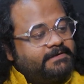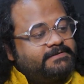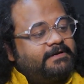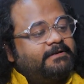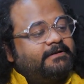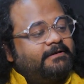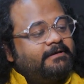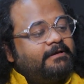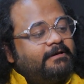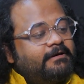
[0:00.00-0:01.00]
Exactly.
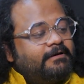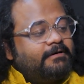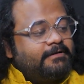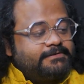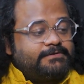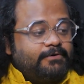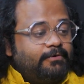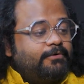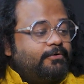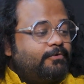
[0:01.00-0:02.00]
It's
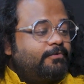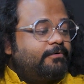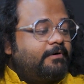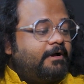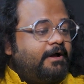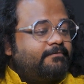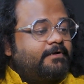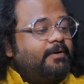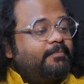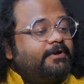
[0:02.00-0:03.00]
good to have
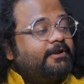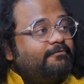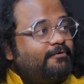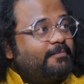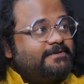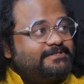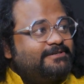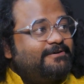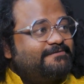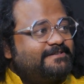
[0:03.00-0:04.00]
the complete
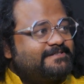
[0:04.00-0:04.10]
information of